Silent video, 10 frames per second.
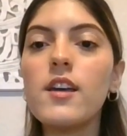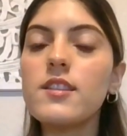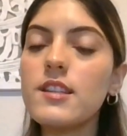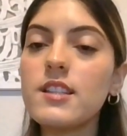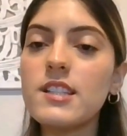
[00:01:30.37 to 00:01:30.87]

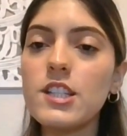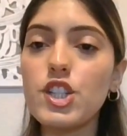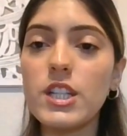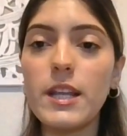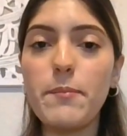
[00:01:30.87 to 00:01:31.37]
This
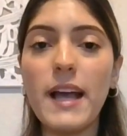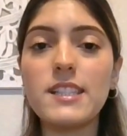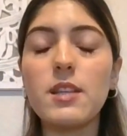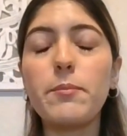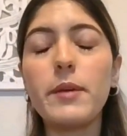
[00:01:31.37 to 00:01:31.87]
condition impacts
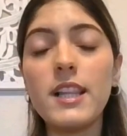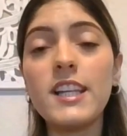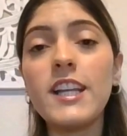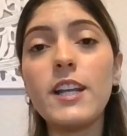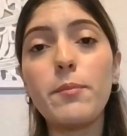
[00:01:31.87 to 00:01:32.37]
the
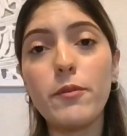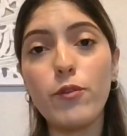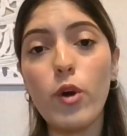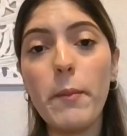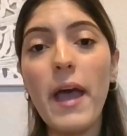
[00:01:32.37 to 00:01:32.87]
ability to
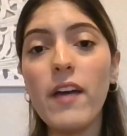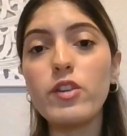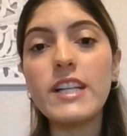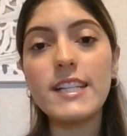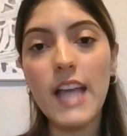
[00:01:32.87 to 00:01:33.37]
perform
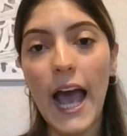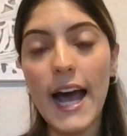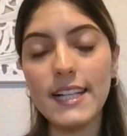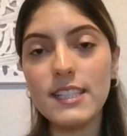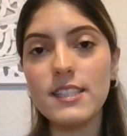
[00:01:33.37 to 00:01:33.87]
everyday
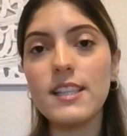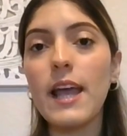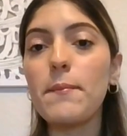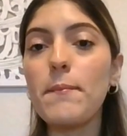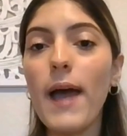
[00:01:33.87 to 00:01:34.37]
tasks
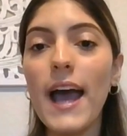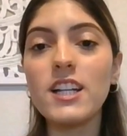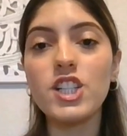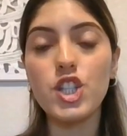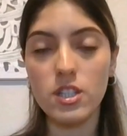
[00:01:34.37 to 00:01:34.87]
and
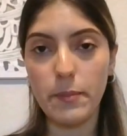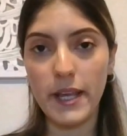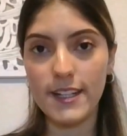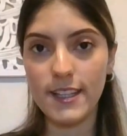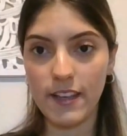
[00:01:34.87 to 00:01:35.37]
manage
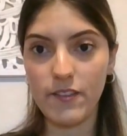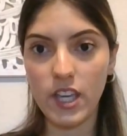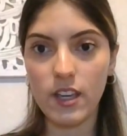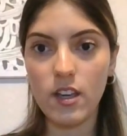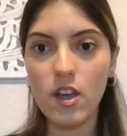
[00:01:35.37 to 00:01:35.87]
independent
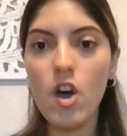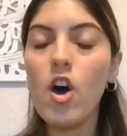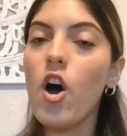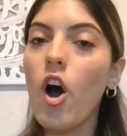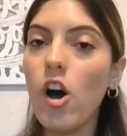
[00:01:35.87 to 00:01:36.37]
living.
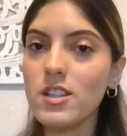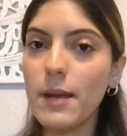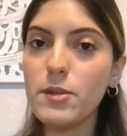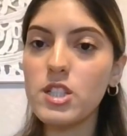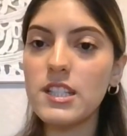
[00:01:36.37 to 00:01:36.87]

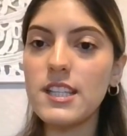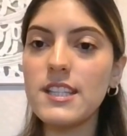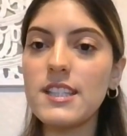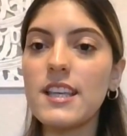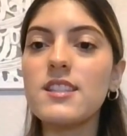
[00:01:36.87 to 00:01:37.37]
Alzheimer's
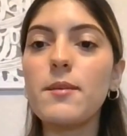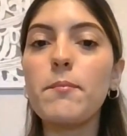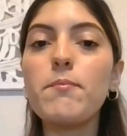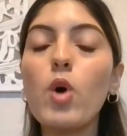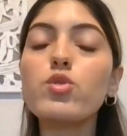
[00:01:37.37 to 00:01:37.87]
disease is the
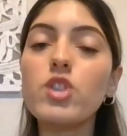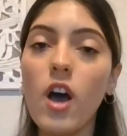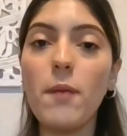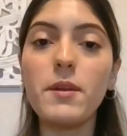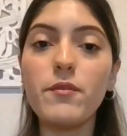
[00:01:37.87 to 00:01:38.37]
most
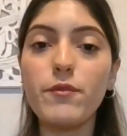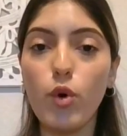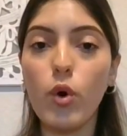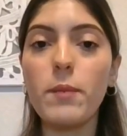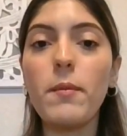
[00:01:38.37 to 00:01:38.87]
common
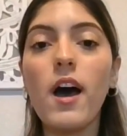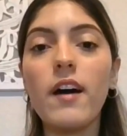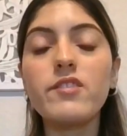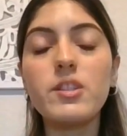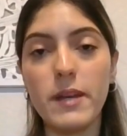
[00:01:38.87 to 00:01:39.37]
form
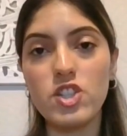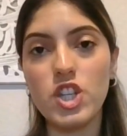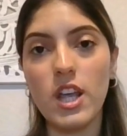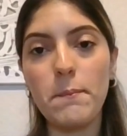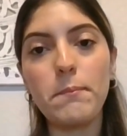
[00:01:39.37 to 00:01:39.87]
of
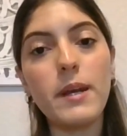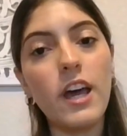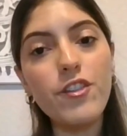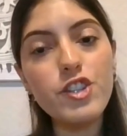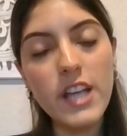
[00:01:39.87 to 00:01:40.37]
dementia, but
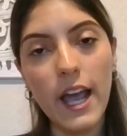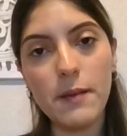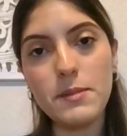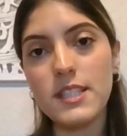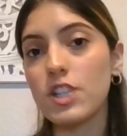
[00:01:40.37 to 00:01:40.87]
other
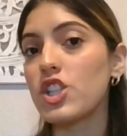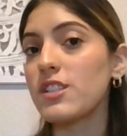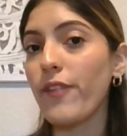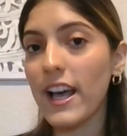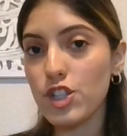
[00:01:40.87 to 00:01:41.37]
types such as
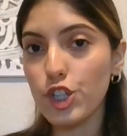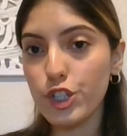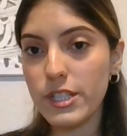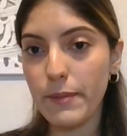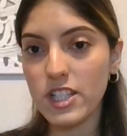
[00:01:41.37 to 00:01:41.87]

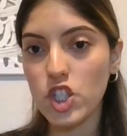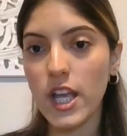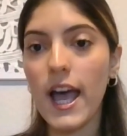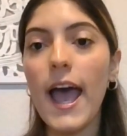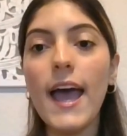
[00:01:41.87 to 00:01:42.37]
vascular
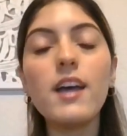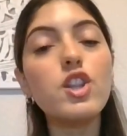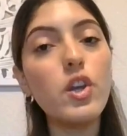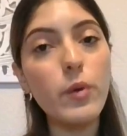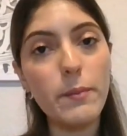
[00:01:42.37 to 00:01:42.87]
dementia
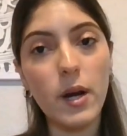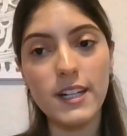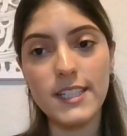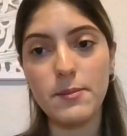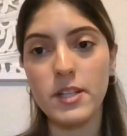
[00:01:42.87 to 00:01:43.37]
and Lewy
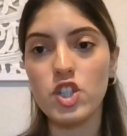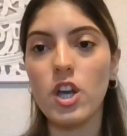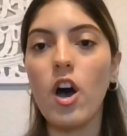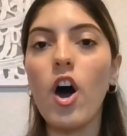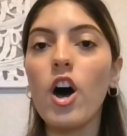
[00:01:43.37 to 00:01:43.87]
body
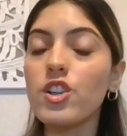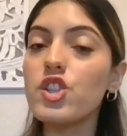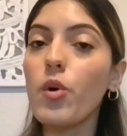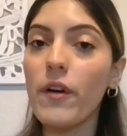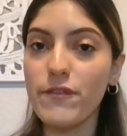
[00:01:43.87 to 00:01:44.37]
dementia
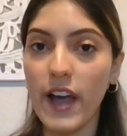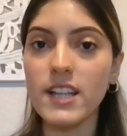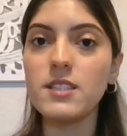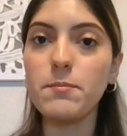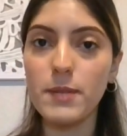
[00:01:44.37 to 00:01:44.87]
also
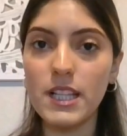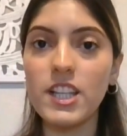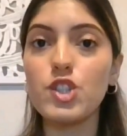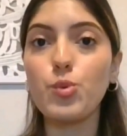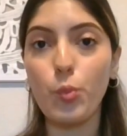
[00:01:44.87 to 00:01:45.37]
affect
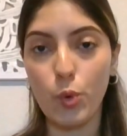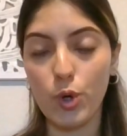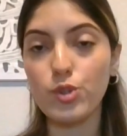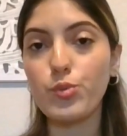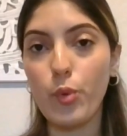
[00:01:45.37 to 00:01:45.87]
millions
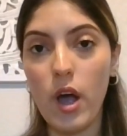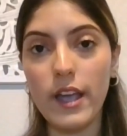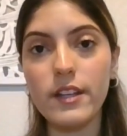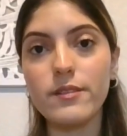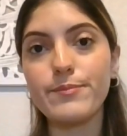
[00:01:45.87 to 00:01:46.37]
worldwide.